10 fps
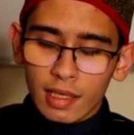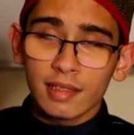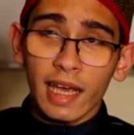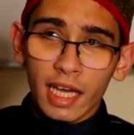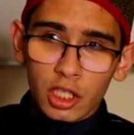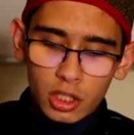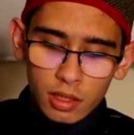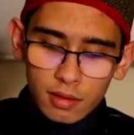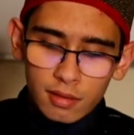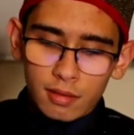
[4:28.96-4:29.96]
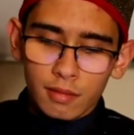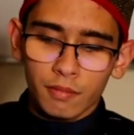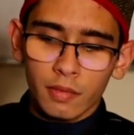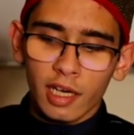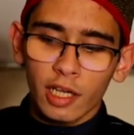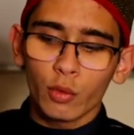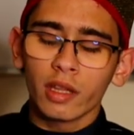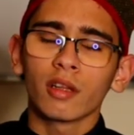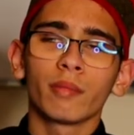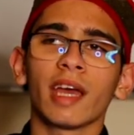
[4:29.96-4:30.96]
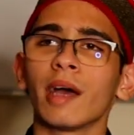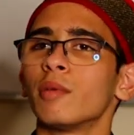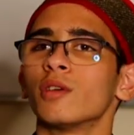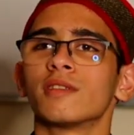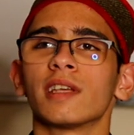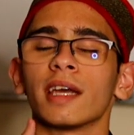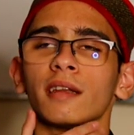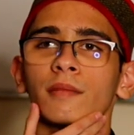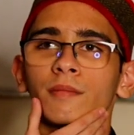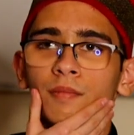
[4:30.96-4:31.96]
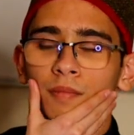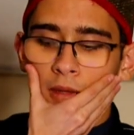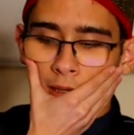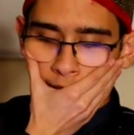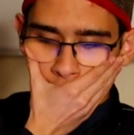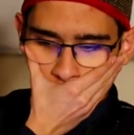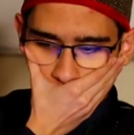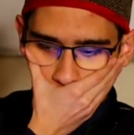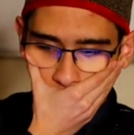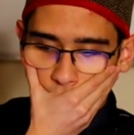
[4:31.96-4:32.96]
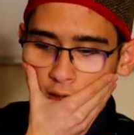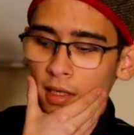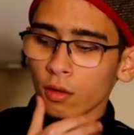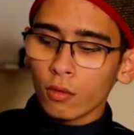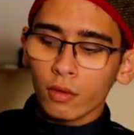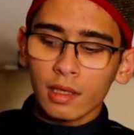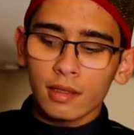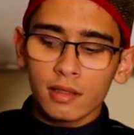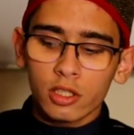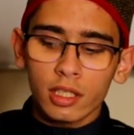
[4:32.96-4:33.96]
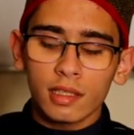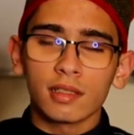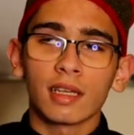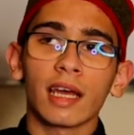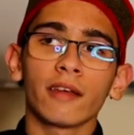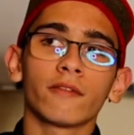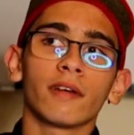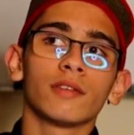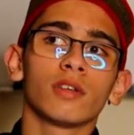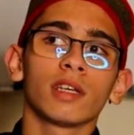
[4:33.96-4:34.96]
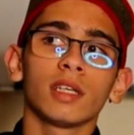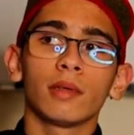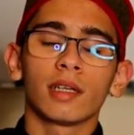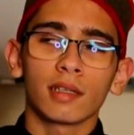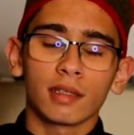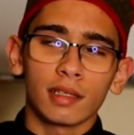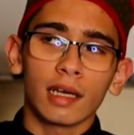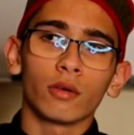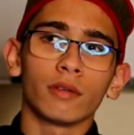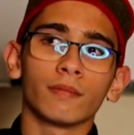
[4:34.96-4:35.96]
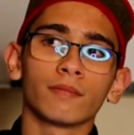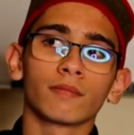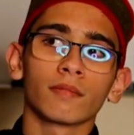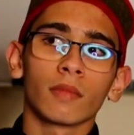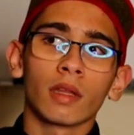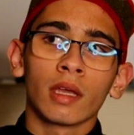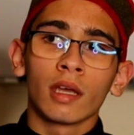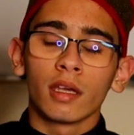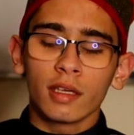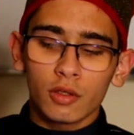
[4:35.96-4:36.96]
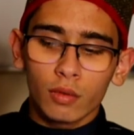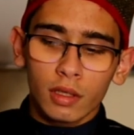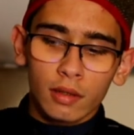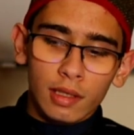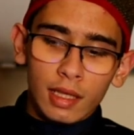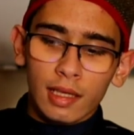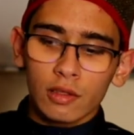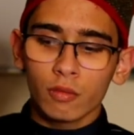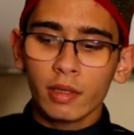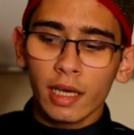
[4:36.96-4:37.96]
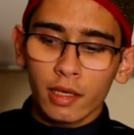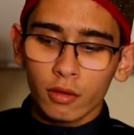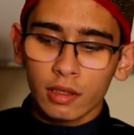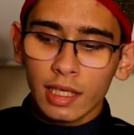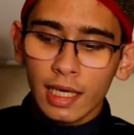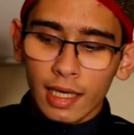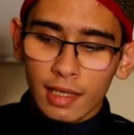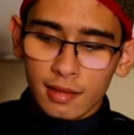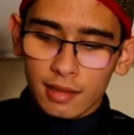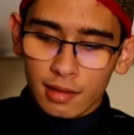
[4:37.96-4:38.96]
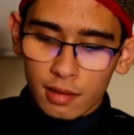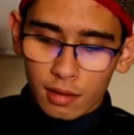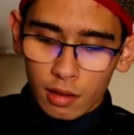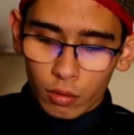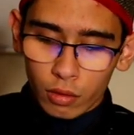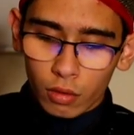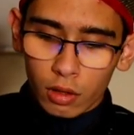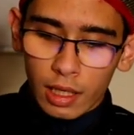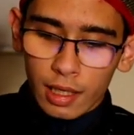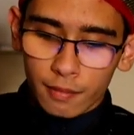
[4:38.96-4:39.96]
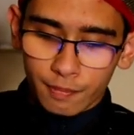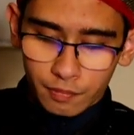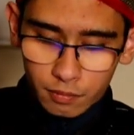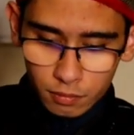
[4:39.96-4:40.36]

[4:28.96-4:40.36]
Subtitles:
his actions, and whether he'll be happy or sad. So we know, yes, Sheikh's life has already been written down. Yes, we know that Allah subhanahu wa ta'ala says in the Holy Quran,